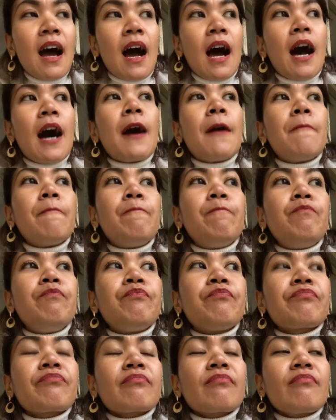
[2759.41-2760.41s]

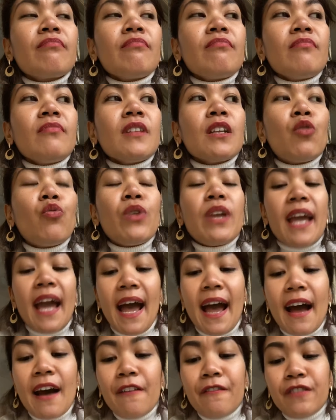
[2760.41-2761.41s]
um we
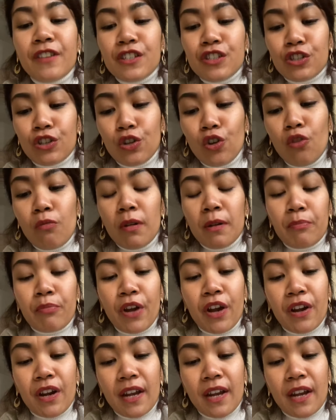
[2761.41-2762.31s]
have this global prayer